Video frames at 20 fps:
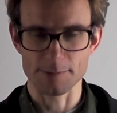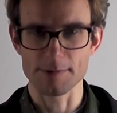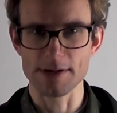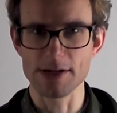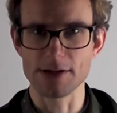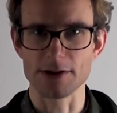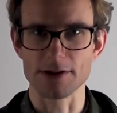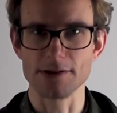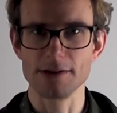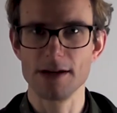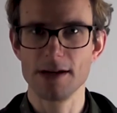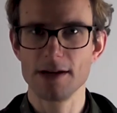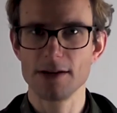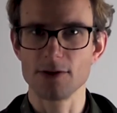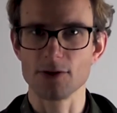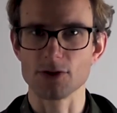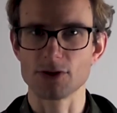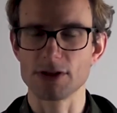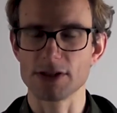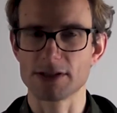region,
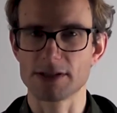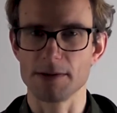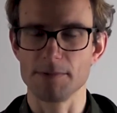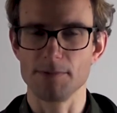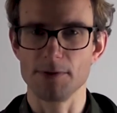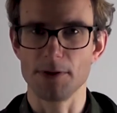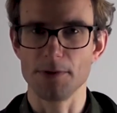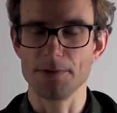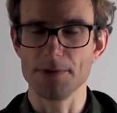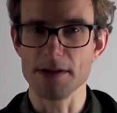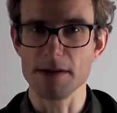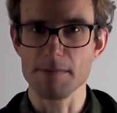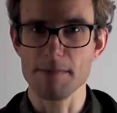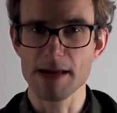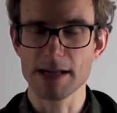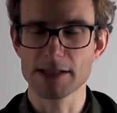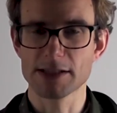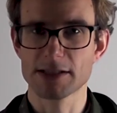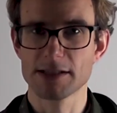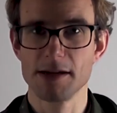your system will
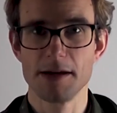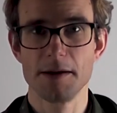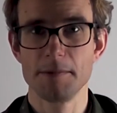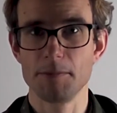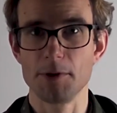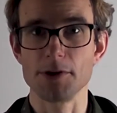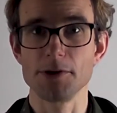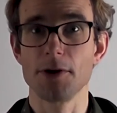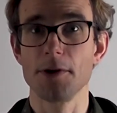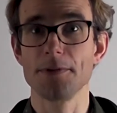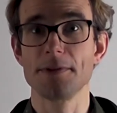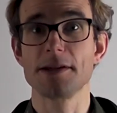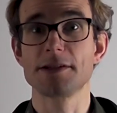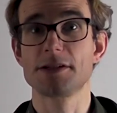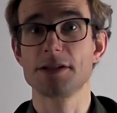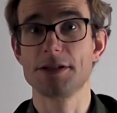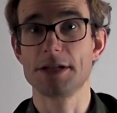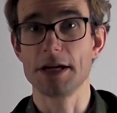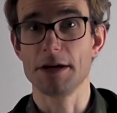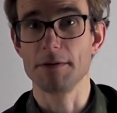demix, but not
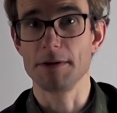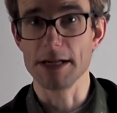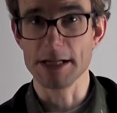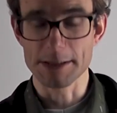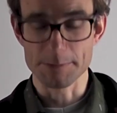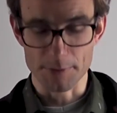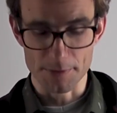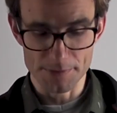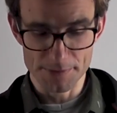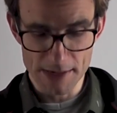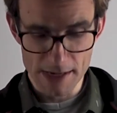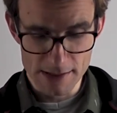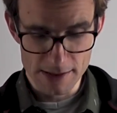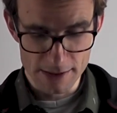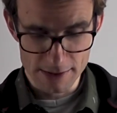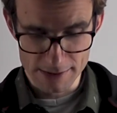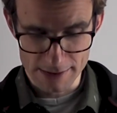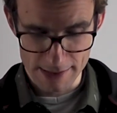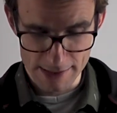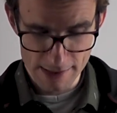necessarily
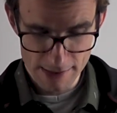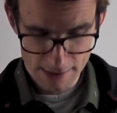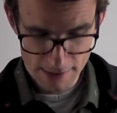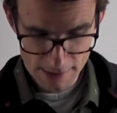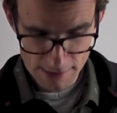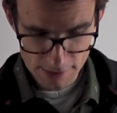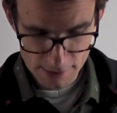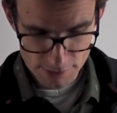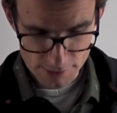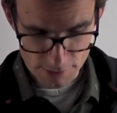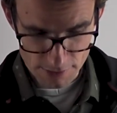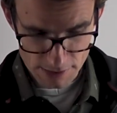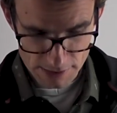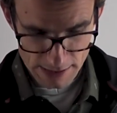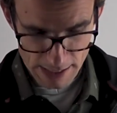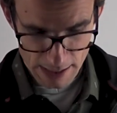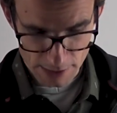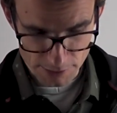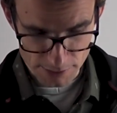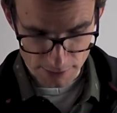spontaneously. So
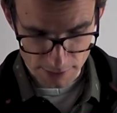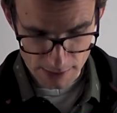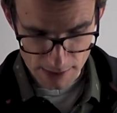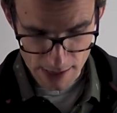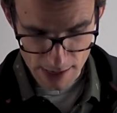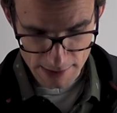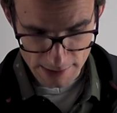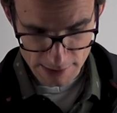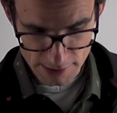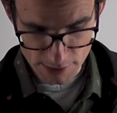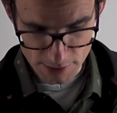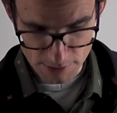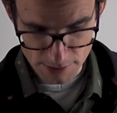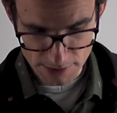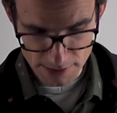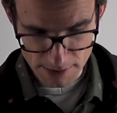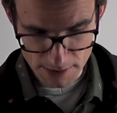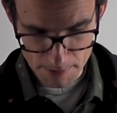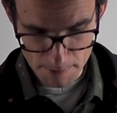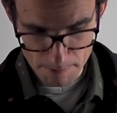this outer line is known
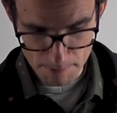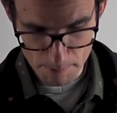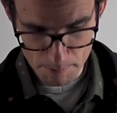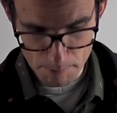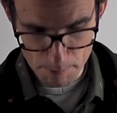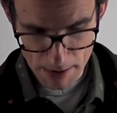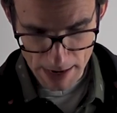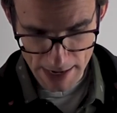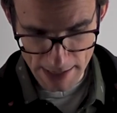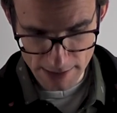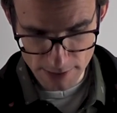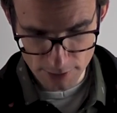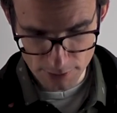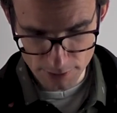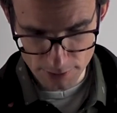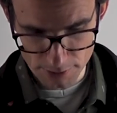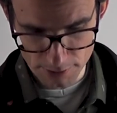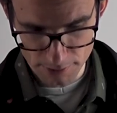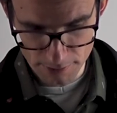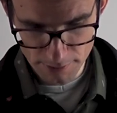as the
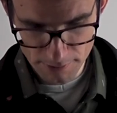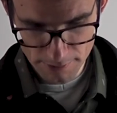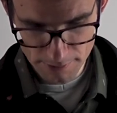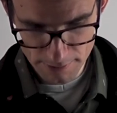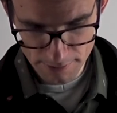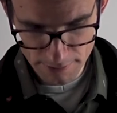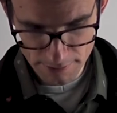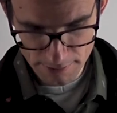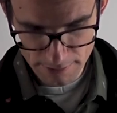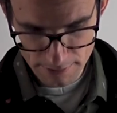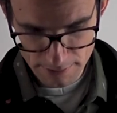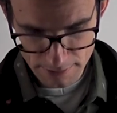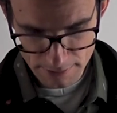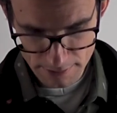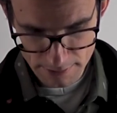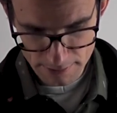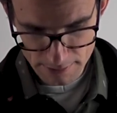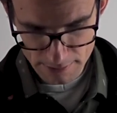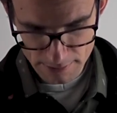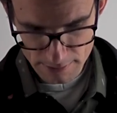binodal,
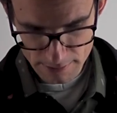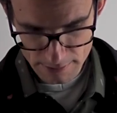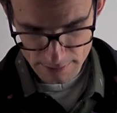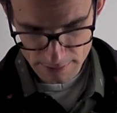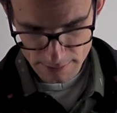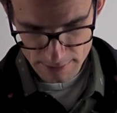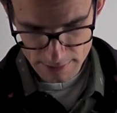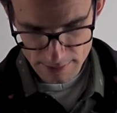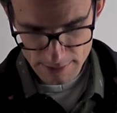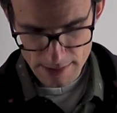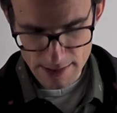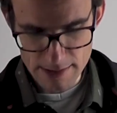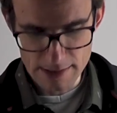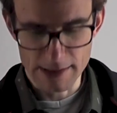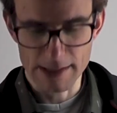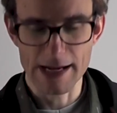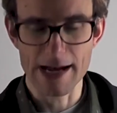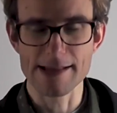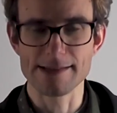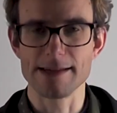
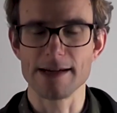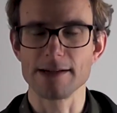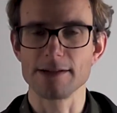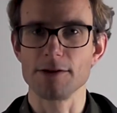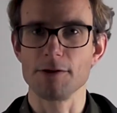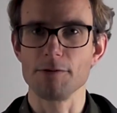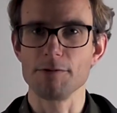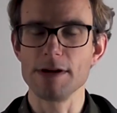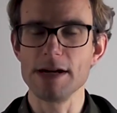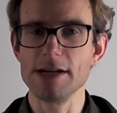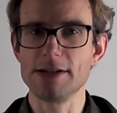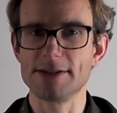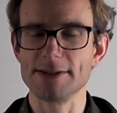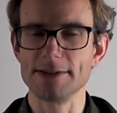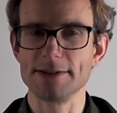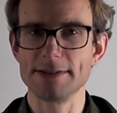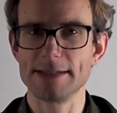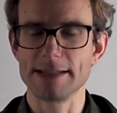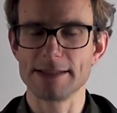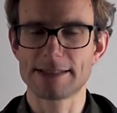indicating the
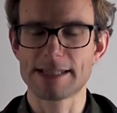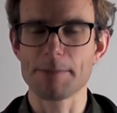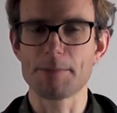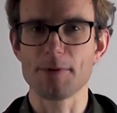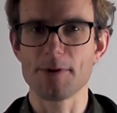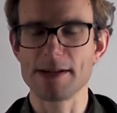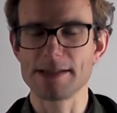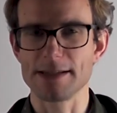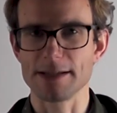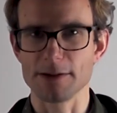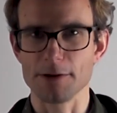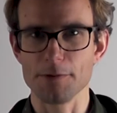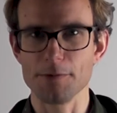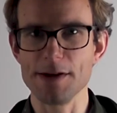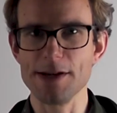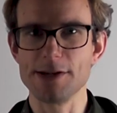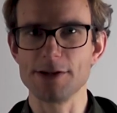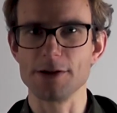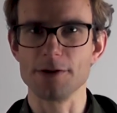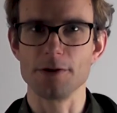region, separating the
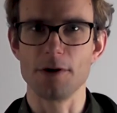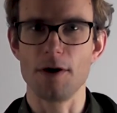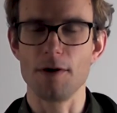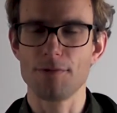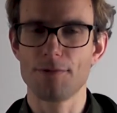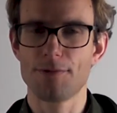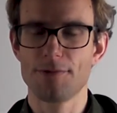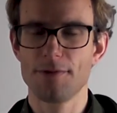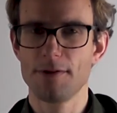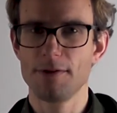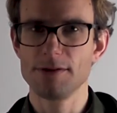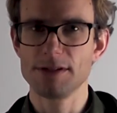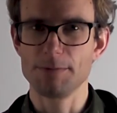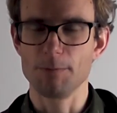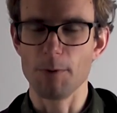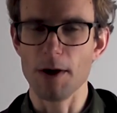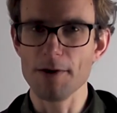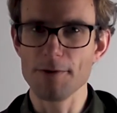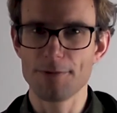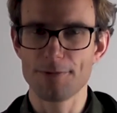region of
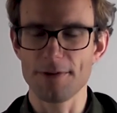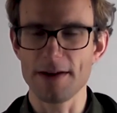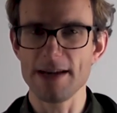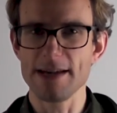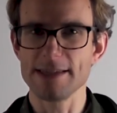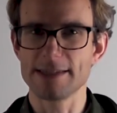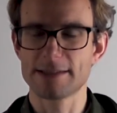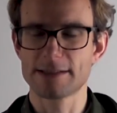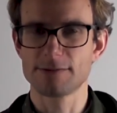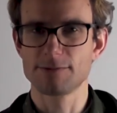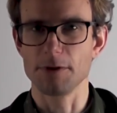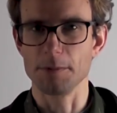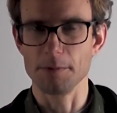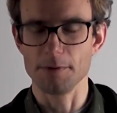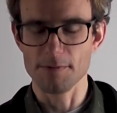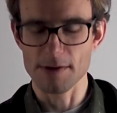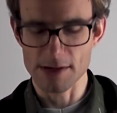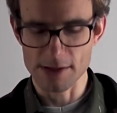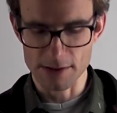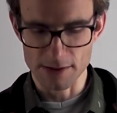one phase from the
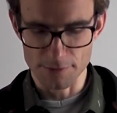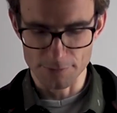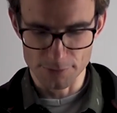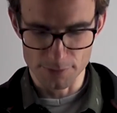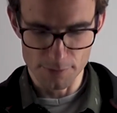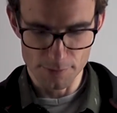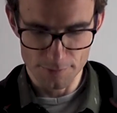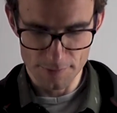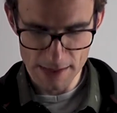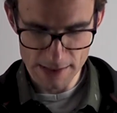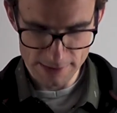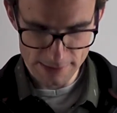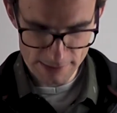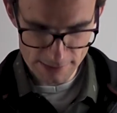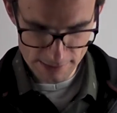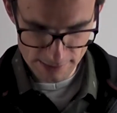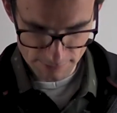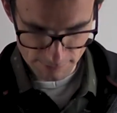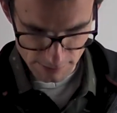region of two phases.